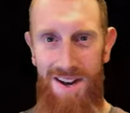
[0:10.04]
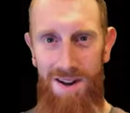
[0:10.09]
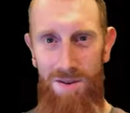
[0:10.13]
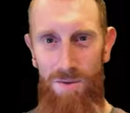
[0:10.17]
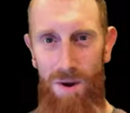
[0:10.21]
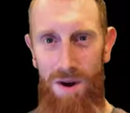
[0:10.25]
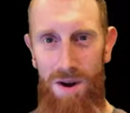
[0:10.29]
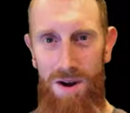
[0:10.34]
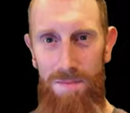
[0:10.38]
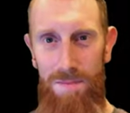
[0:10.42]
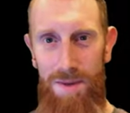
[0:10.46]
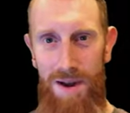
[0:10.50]

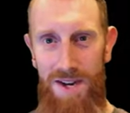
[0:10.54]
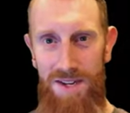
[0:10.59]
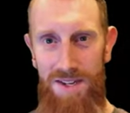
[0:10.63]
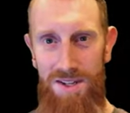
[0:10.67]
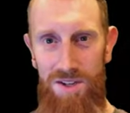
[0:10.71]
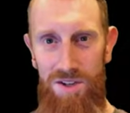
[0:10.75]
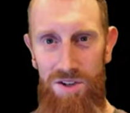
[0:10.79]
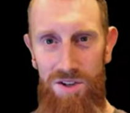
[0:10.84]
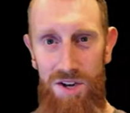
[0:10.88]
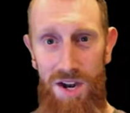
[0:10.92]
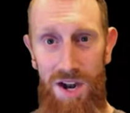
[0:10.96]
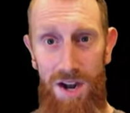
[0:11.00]
welcome back
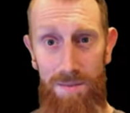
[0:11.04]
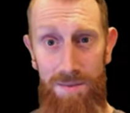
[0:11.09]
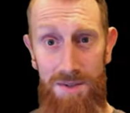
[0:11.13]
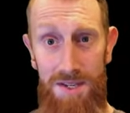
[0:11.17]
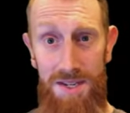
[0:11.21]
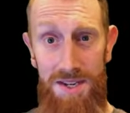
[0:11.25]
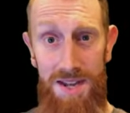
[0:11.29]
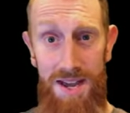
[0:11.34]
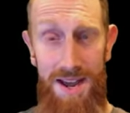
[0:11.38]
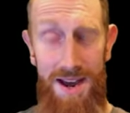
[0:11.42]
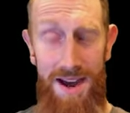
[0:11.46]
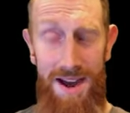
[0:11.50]
to the shop.
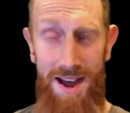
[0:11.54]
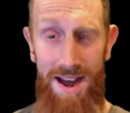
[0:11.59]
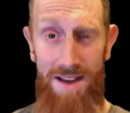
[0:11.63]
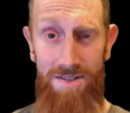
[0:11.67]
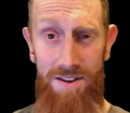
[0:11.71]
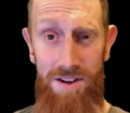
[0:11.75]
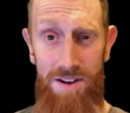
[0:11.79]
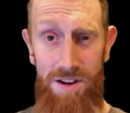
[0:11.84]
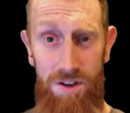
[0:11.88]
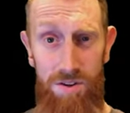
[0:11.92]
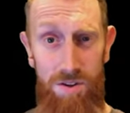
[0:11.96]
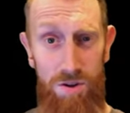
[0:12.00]
Today I
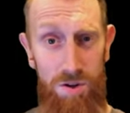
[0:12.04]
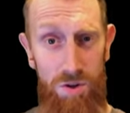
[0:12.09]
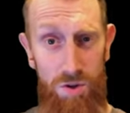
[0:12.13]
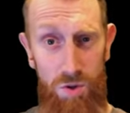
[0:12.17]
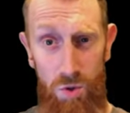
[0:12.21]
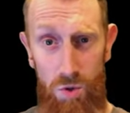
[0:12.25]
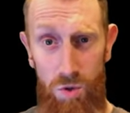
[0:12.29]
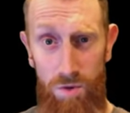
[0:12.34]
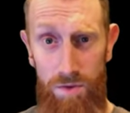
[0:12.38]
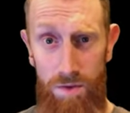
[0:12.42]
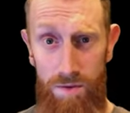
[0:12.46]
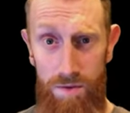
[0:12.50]
have another
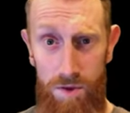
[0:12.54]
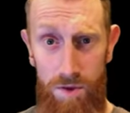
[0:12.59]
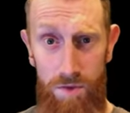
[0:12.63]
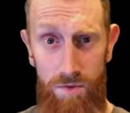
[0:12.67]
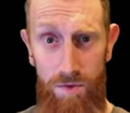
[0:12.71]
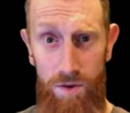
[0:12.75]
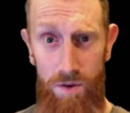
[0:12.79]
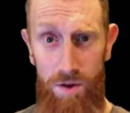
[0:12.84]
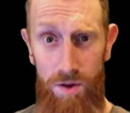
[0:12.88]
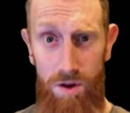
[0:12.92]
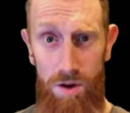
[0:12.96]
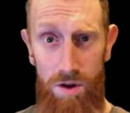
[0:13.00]
tool review
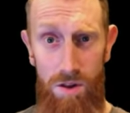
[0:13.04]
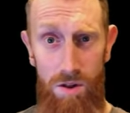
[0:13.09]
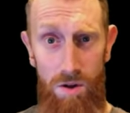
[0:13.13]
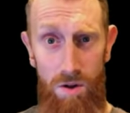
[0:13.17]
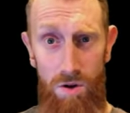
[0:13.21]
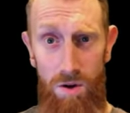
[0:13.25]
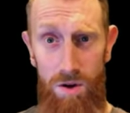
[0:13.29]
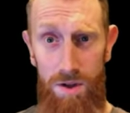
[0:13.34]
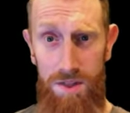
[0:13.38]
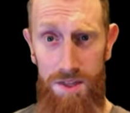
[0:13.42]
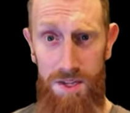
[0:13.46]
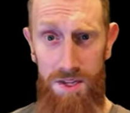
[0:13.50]
for y'all
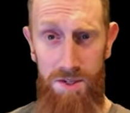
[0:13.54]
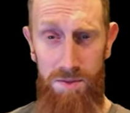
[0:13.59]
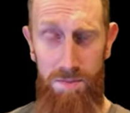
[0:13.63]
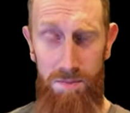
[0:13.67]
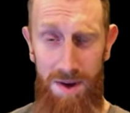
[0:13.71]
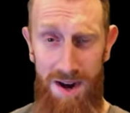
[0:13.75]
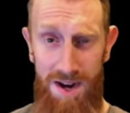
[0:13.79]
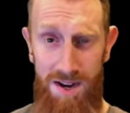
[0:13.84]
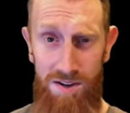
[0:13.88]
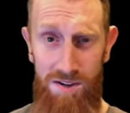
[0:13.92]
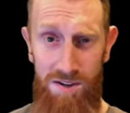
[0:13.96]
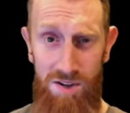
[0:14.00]
on this
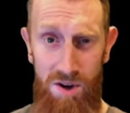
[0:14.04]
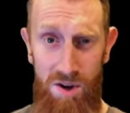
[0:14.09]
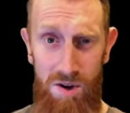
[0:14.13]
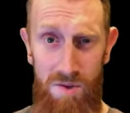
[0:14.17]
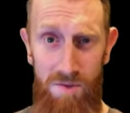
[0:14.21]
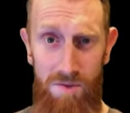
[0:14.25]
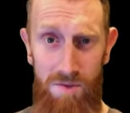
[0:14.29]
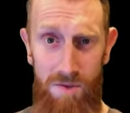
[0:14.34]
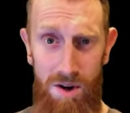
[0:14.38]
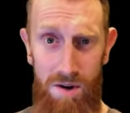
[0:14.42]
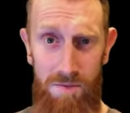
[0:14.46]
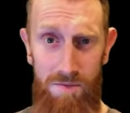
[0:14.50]

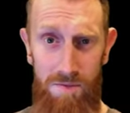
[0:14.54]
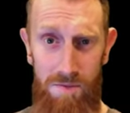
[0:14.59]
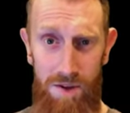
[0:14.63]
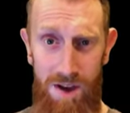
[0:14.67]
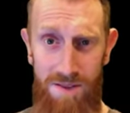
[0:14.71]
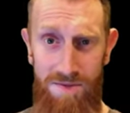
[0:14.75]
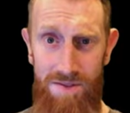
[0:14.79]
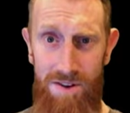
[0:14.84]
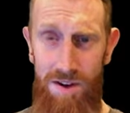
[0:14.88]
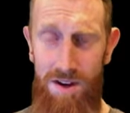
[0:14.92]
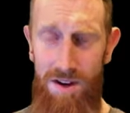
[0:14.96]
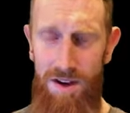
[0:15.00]
microscope from
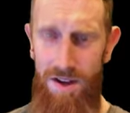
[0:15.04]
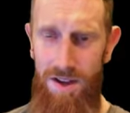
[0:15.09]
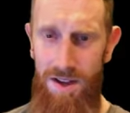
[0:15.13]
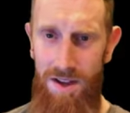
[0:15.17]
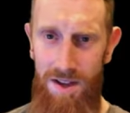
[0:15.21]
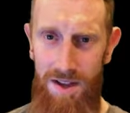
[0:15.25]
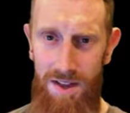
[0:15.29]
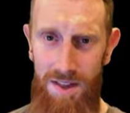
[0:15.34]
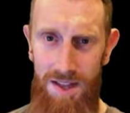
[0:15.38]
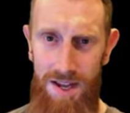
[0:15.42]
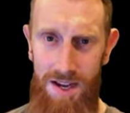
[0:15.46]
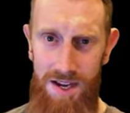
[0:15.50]
Vevor.
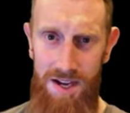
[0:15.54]
They